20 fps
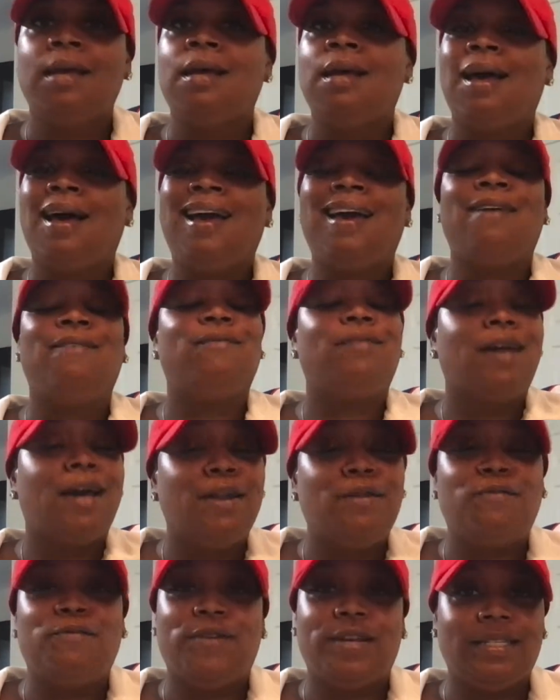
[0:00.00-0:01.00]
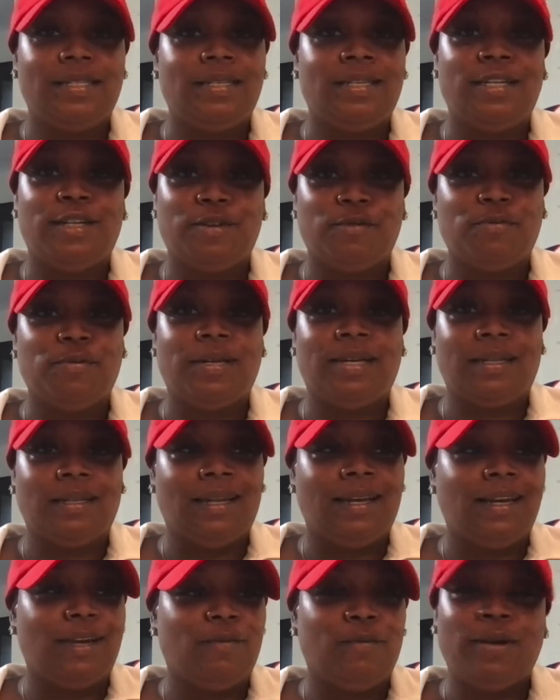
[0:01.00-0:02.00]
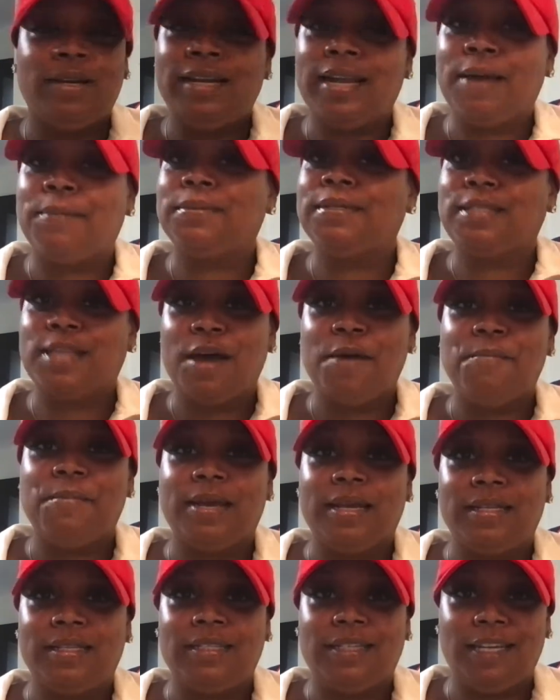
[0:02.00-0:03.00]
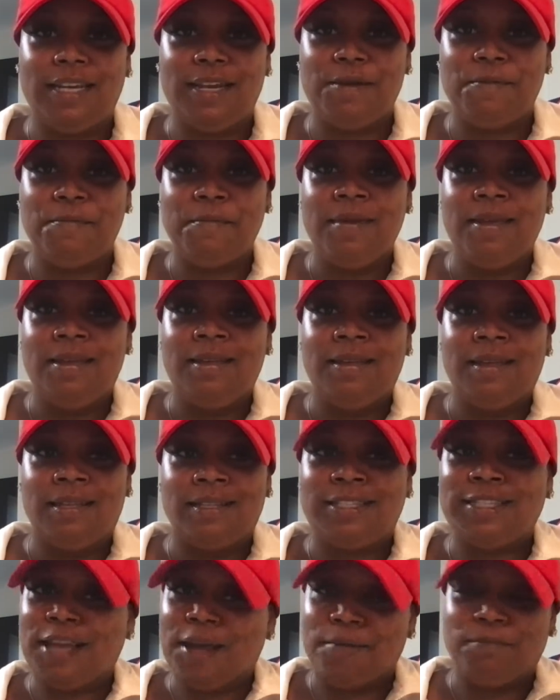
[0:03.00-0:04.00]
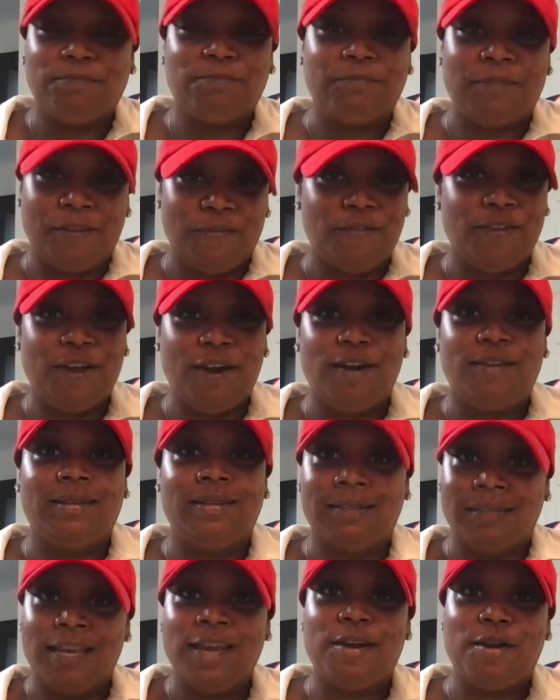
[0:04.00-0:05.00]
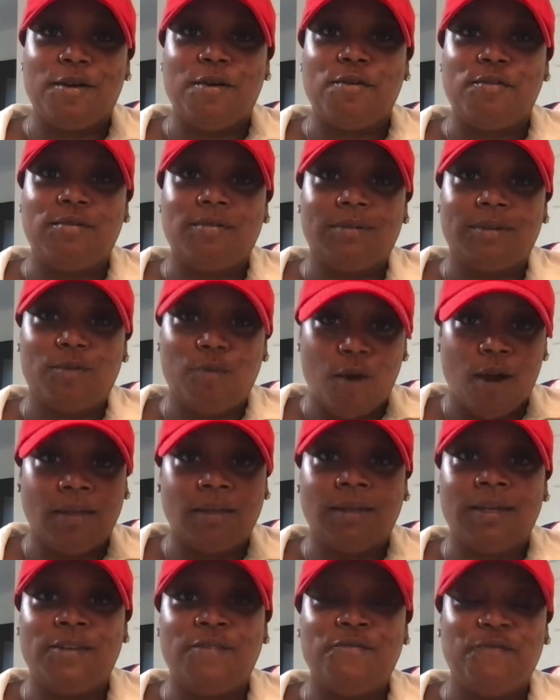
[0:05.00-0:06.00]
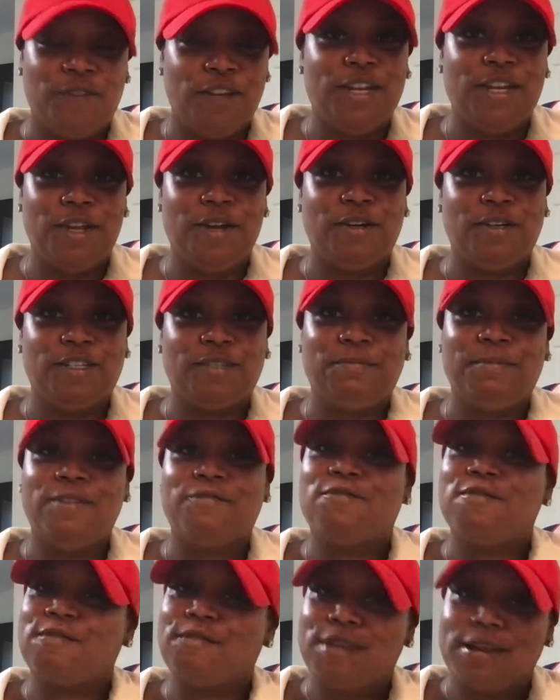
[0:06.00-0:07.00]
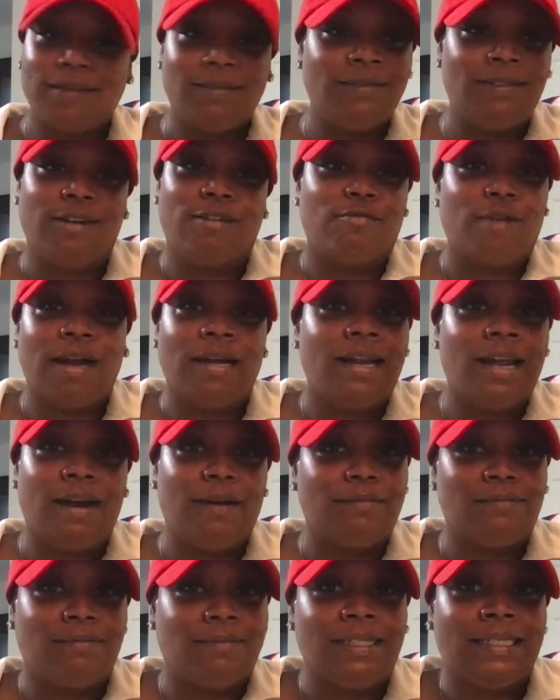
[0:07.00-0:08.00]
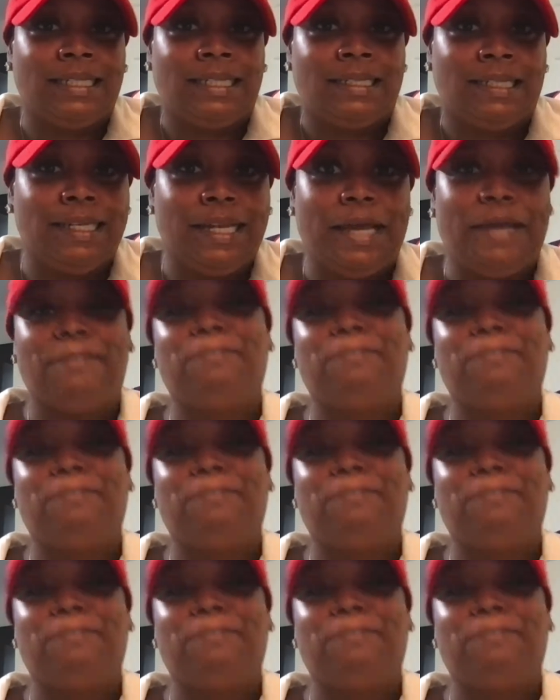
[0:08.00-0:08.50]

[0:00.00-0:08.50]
I have not invested in a ring light. One day I'm gonna stop being cheap and stop giving y'all these ghetto quality videos. But for right now, this ain't the day.